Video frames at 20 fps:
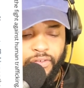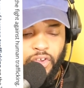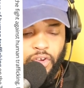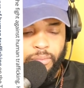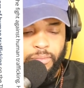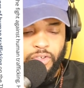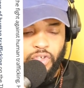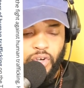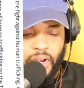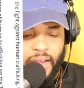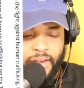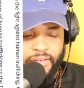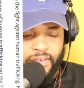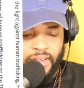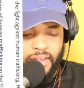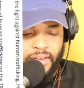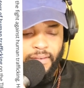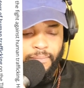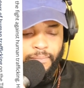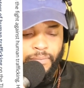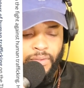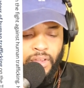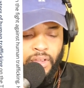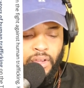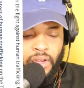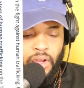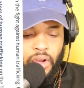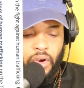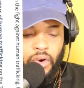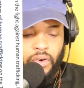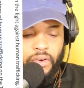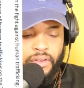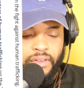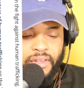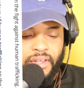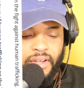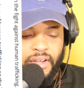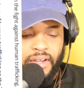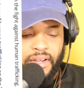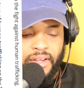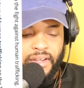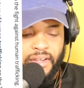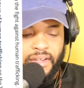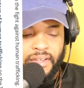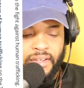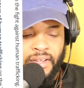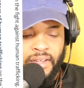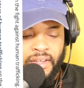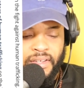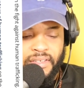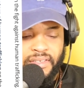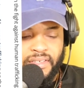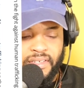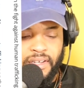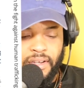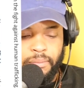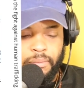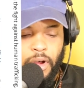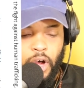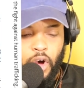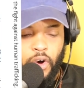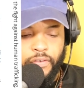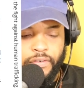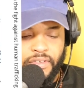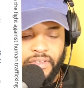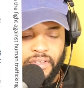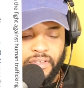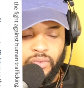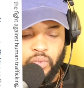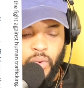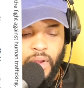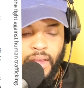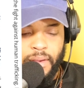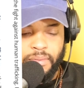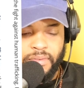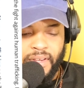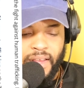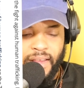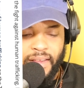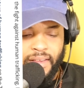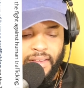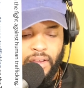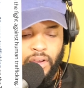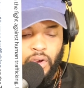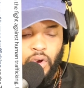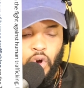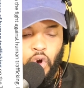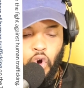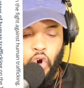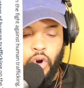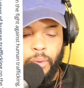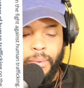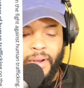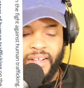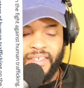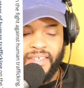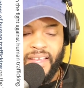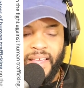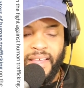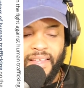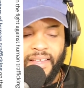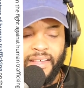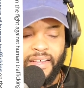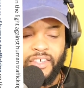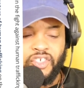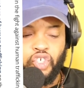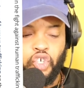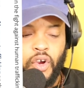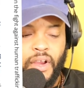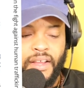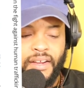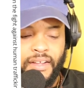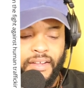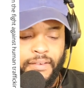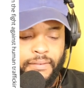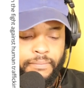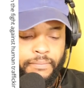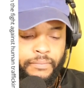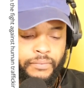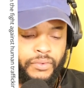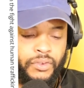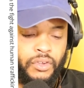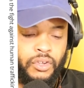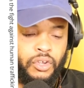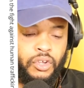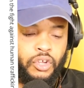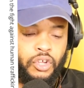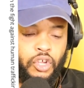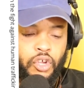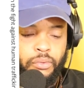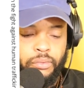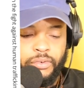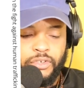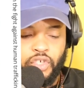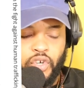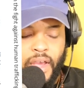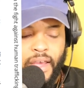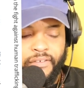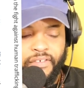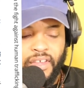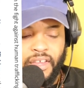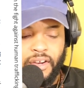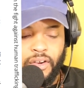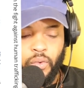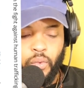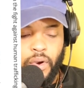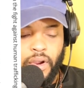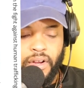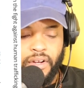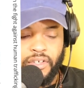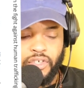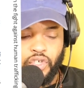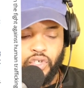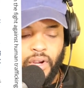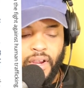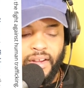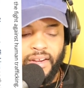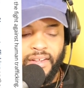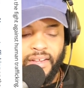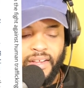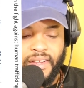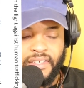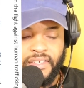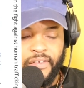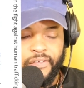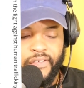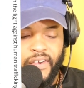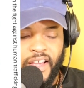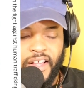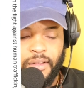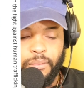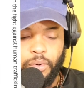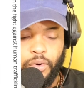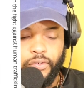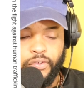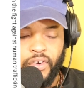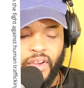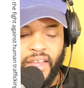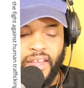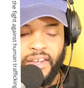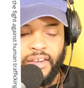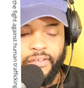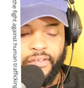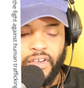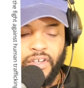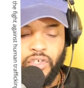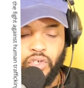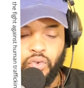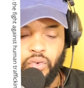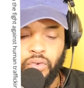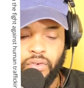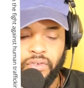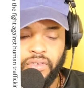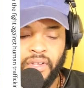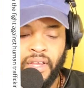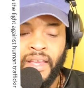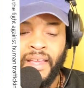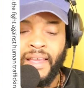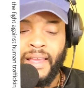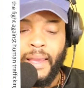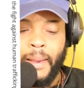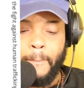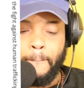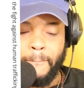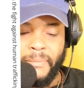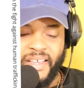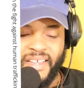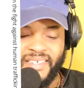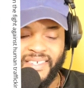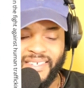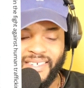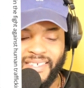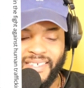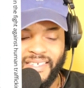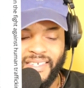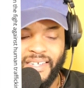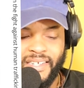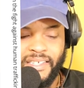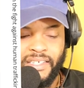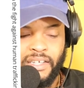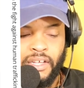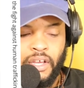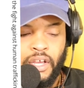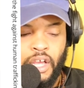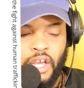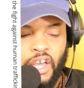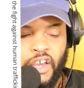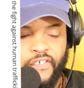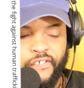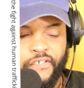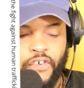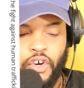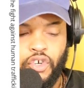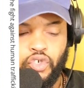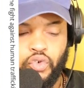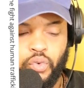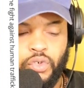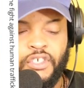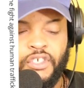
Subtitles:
of human trafficking on the TIP office's website or by taking a training. Human trafficking awareness training is available for individuals, businesses, first